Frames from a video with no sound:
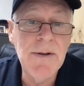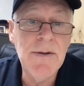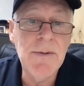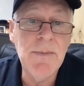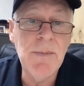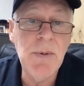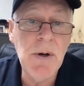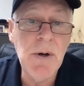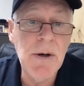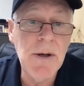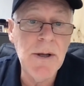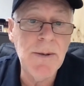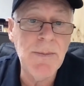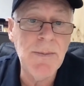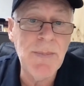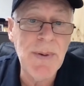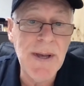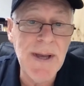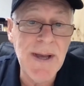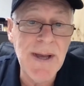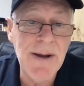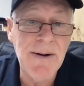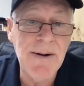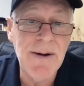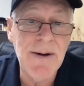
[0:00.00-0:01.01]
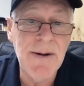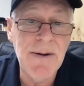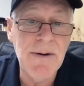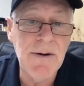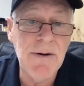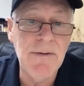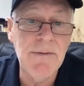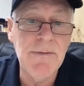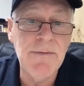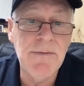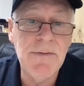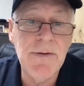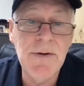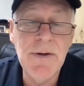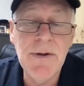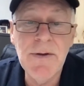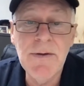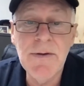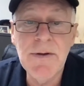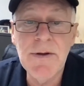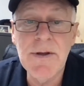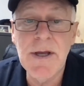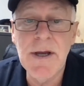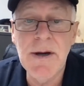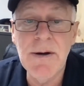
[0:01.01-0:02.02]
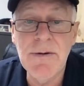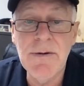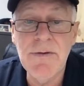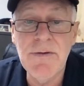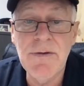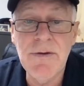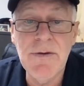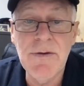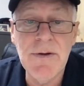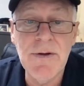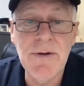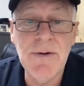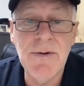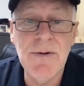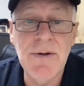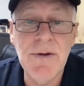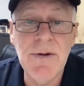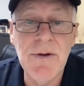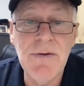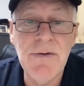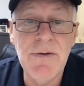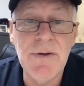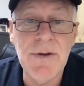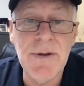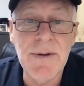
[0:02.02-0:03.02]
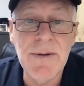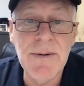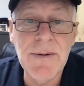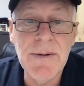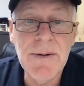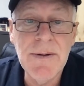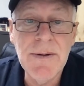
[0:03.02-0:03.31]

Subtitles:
the buying power of the currency that you're using.